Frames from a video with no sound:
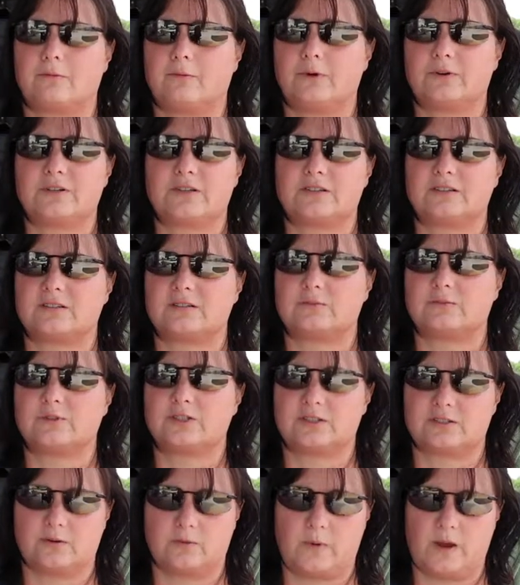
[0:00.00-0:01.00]
we're just
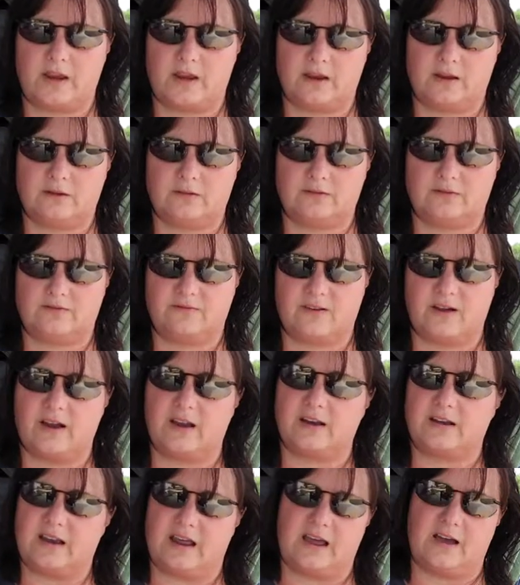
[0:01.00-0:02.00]
we're still waiting to
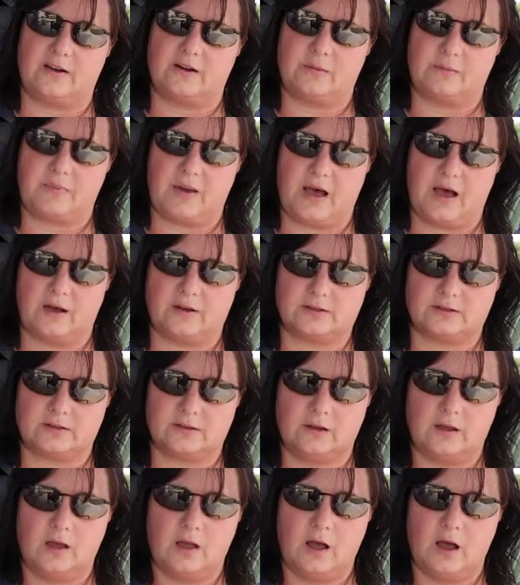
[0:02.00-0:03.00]
find out
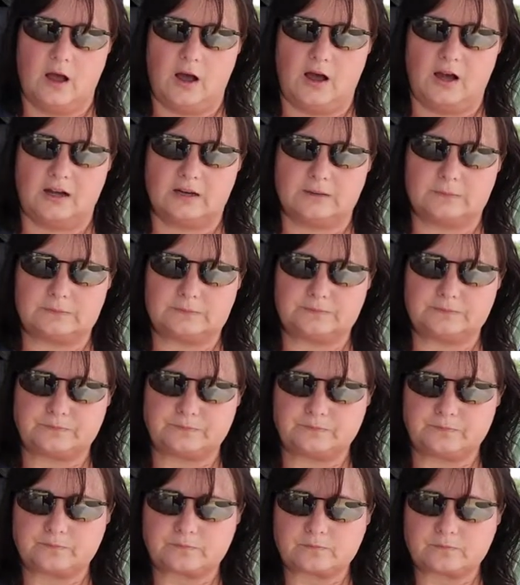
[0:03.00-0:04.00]
about. Um,
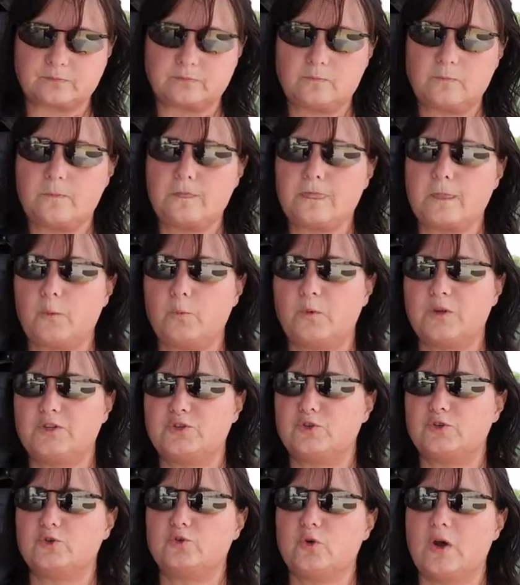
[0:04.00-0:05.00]
we
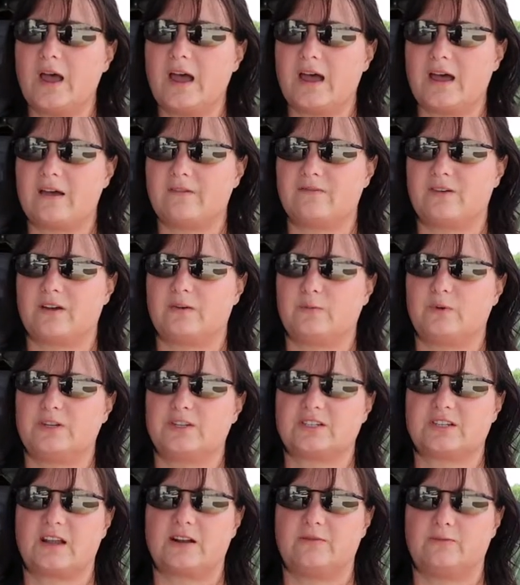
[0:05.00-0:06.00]
do have we
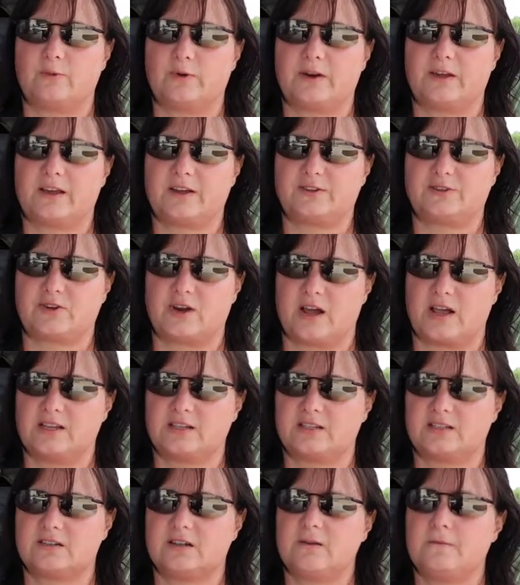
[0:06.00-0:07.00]
just got a boarding
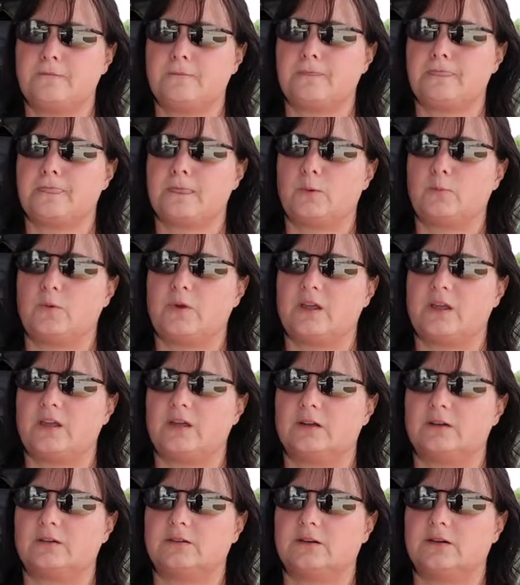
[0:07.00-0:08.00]
address.
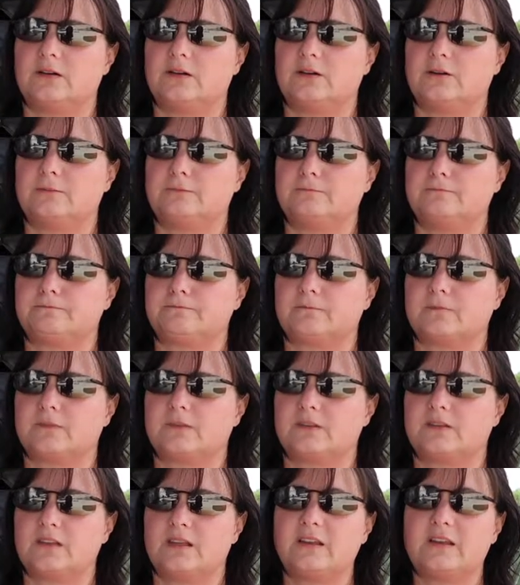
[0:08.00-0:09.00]
We um,
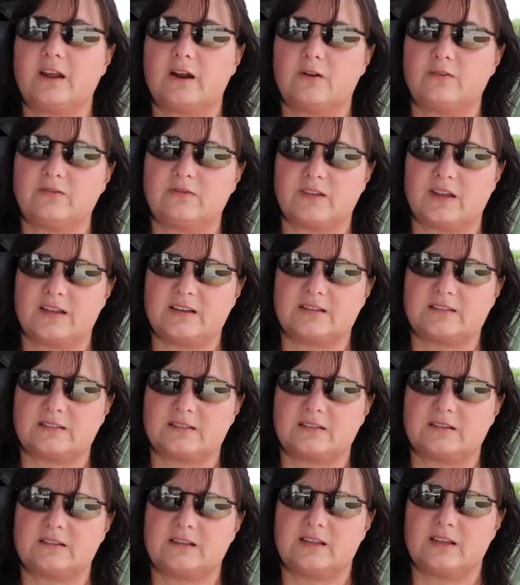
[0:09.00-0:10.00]
did get our
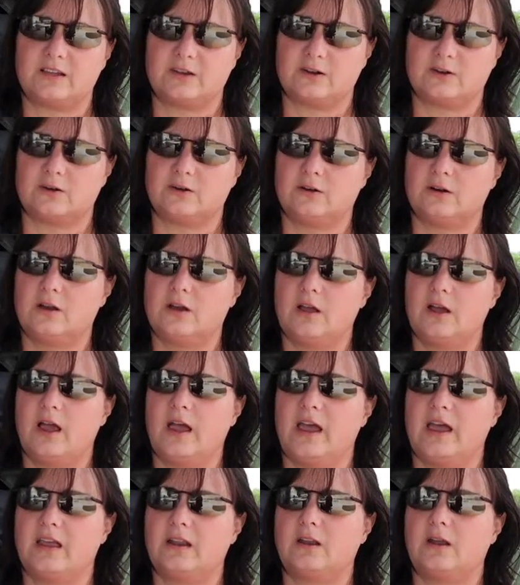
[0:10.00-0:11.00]
flights here,
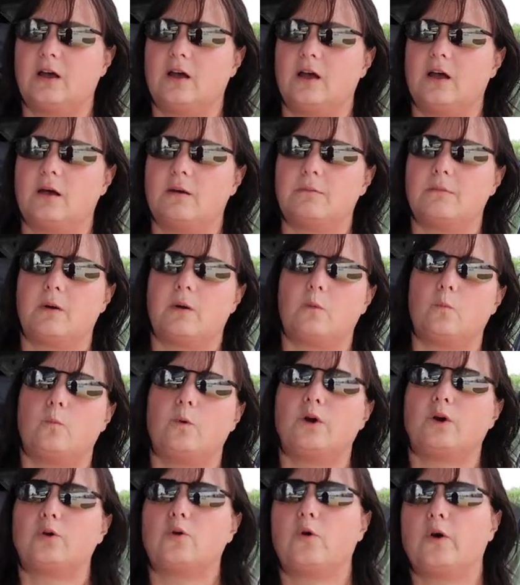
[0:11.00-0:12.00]
and um,
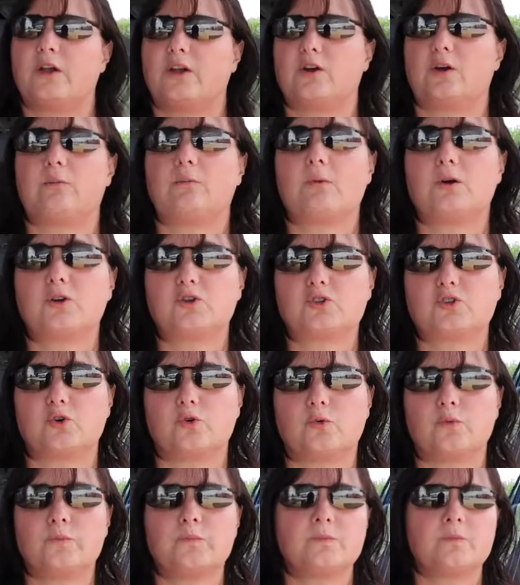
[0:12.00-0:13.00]
we're going
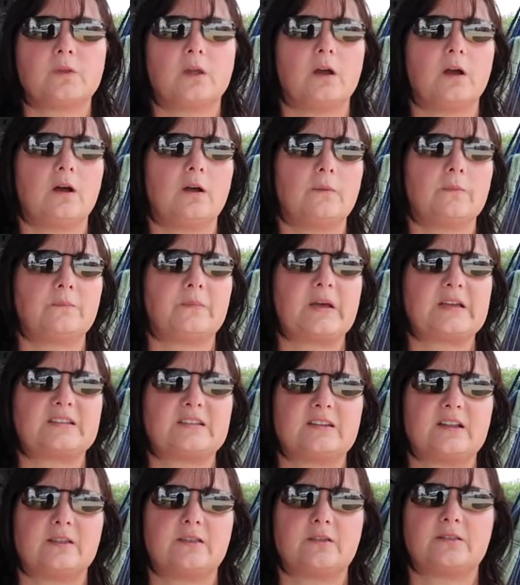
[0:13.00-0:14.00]
commercial. Um,
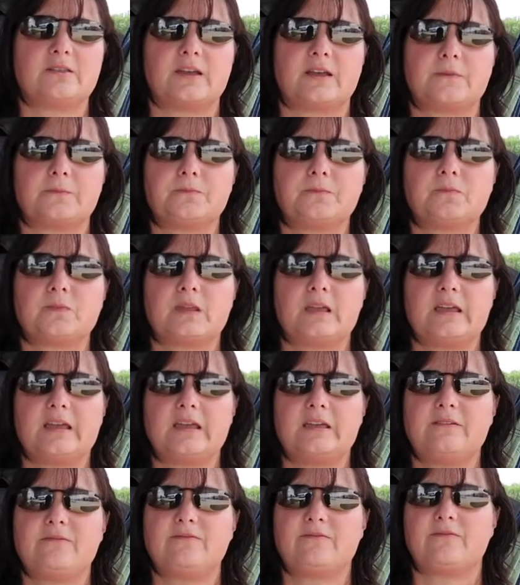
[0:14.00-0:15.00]
that's another thing.
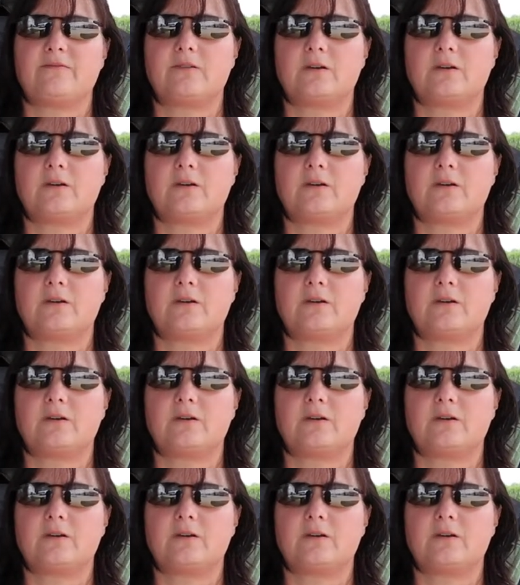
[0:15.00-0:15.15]
If